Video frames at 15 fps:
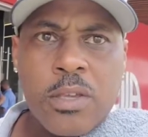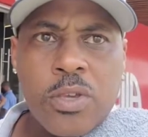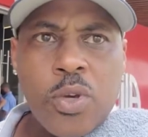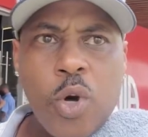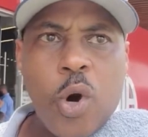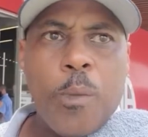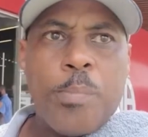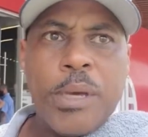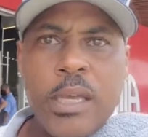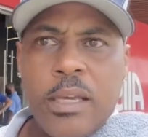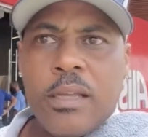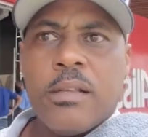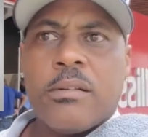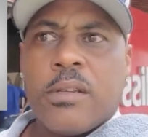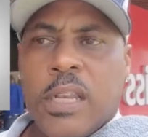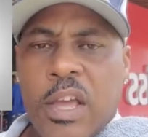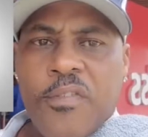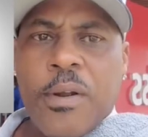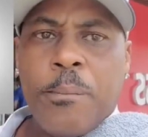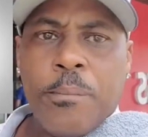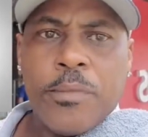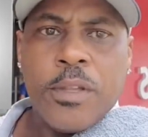you'll be
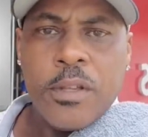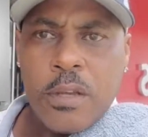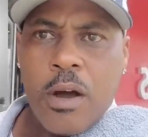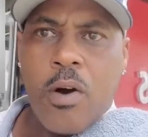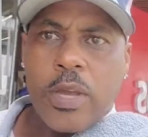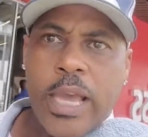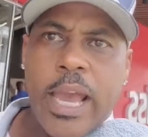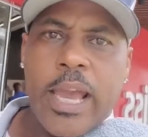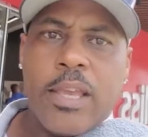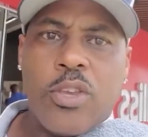living okay.